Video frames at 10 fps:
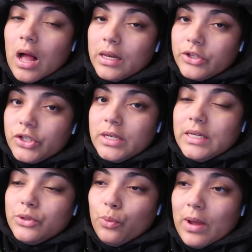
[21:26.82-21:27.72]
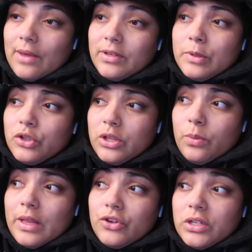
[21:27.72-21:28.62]
collagen is the wave, especially the
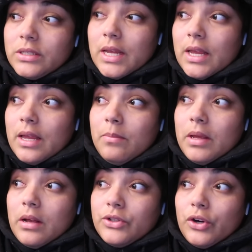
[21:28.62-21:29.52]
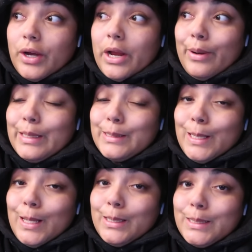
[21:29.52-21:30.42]
one that she's taking, because her hair is
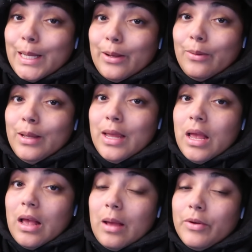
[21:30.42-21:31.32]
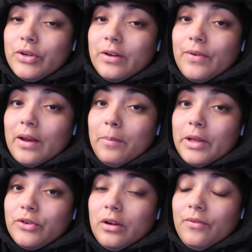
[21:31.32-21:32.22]
long as hell. I'm gonna try to find a
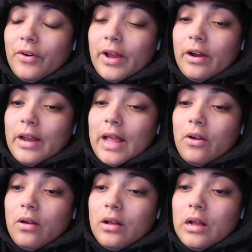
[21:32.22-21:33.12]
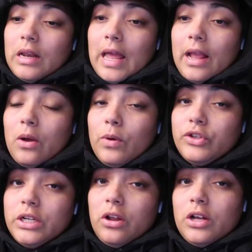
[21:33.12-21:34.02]
picture of her hair like when
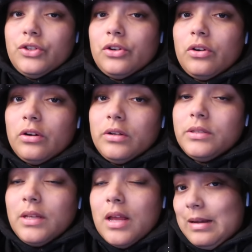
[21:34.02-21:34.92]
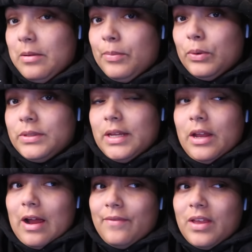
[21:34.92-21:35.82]
she lost her curls, and I'll post it
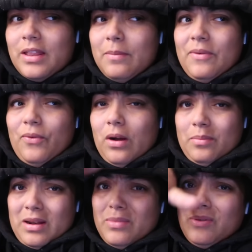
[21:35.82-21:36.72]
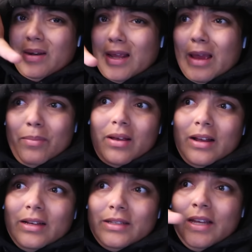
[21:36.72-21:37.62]
here. I've done it before, but I'm gonna do it again
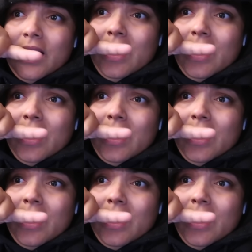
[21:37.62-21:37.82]
because